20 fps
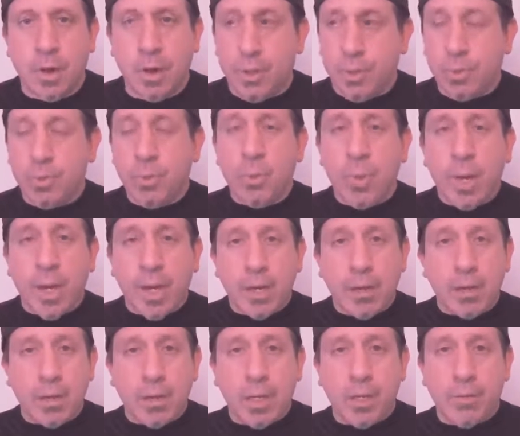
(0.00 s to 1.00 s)
are you
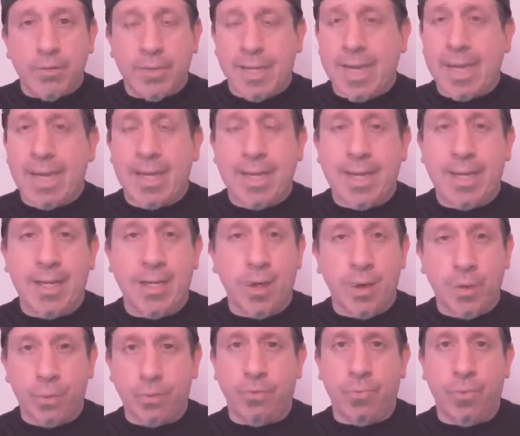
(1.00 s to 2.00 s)
aware of the candidate
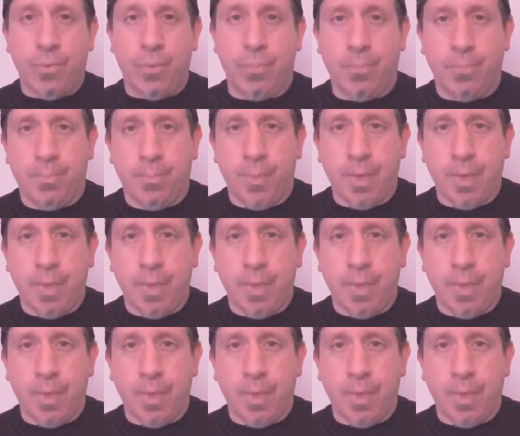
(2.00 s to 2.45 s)
oath form?